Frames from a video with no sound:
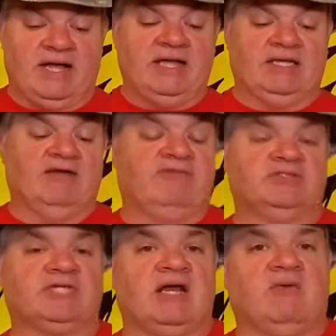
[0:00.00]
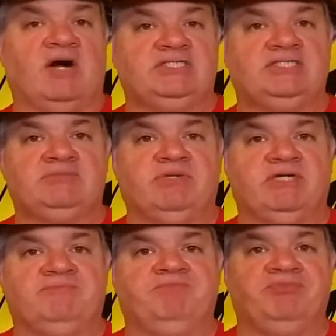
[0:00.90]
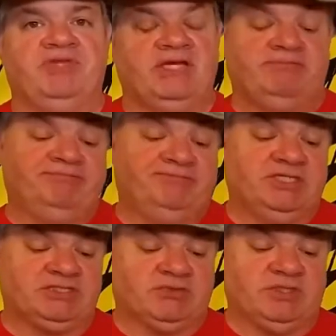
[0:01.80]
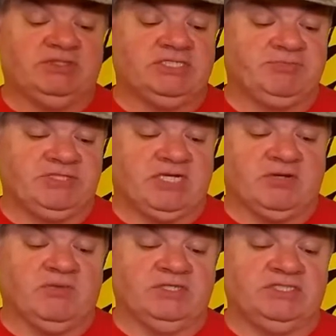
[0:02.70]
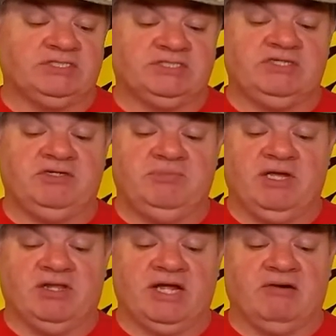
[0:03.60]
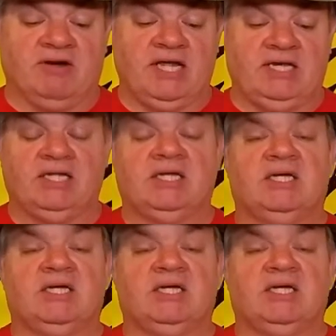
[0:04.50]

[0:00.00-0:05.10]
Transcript: I love those kind of watches, but this particular one doesn't seem to be all that great.